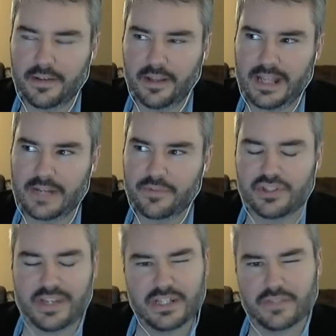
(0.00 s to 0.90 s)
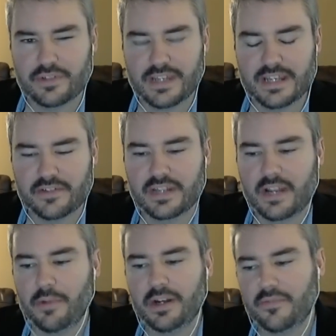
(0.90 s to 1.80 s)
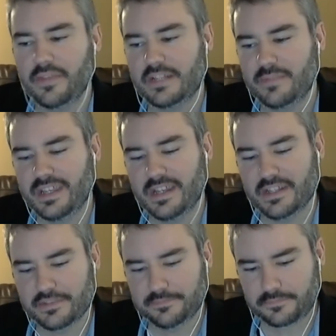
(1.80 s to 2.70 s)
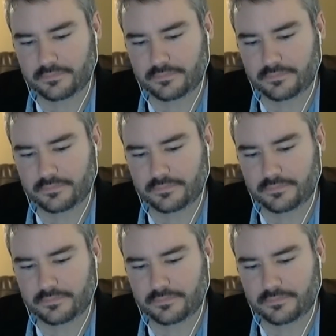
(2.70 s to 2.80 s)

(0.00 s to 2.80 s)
a lot of exchanges for Tezos. And I wondered if that's because